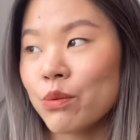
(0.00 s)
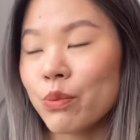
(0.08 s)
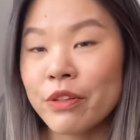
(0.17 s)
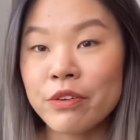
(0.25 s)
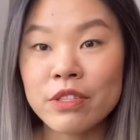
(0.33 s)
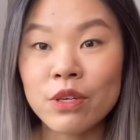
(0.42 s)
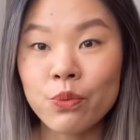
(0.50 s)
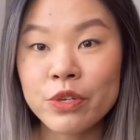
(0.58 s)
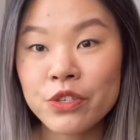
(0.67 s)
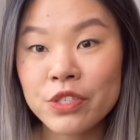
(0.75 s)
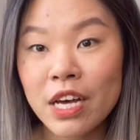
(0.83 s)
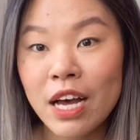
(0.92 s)
whether in the
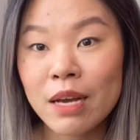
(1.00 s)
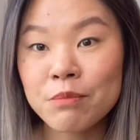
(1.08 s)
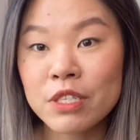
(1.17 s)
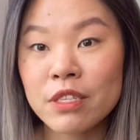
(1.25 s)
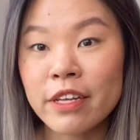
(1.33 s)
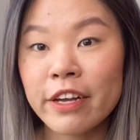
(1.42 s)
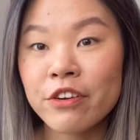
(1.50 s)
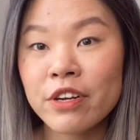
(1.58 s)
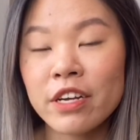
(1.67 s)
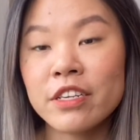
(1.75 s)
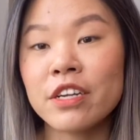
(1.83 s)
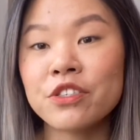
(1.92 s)
winter time to layer
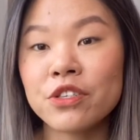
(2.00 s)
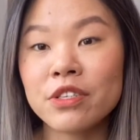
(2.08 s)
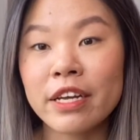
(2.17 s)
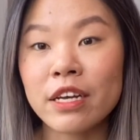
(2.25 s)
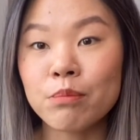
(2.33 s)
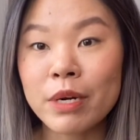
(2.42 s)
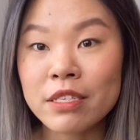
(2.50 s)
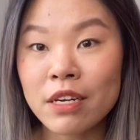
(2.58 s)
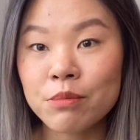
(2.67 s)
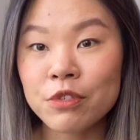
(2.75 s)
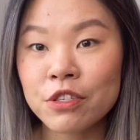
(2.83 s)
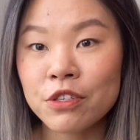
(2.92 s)
it under like a
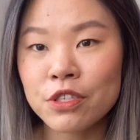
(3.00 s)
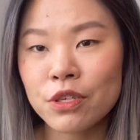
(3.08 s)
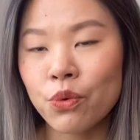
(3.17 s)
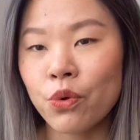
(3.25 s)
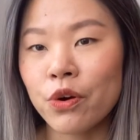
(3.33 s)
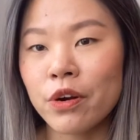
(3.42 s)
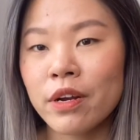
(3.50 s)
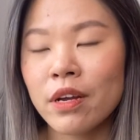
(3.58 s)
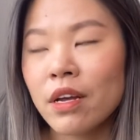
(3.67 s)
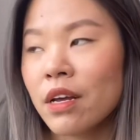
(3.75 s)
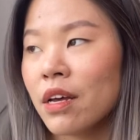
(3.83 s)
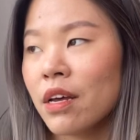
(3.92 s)
button-up shirt or
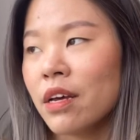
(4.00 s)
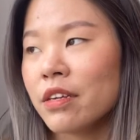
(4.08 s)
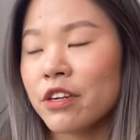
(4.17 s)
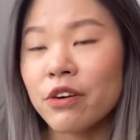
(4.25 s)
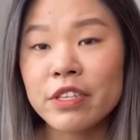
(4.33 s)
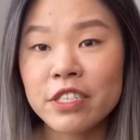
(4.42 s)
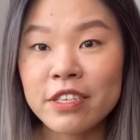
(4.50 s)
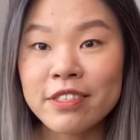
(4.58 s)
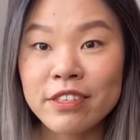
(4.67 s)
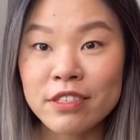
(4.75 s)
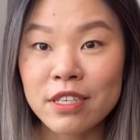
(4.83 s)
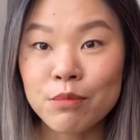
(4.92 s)
a
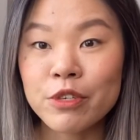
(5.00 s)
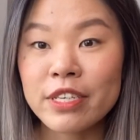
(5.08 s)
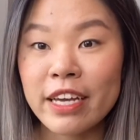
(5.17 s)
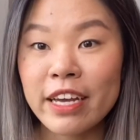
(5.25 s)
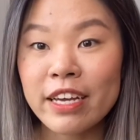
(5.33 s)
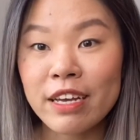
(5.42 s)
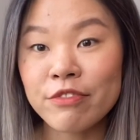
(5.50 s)
chillier summer day.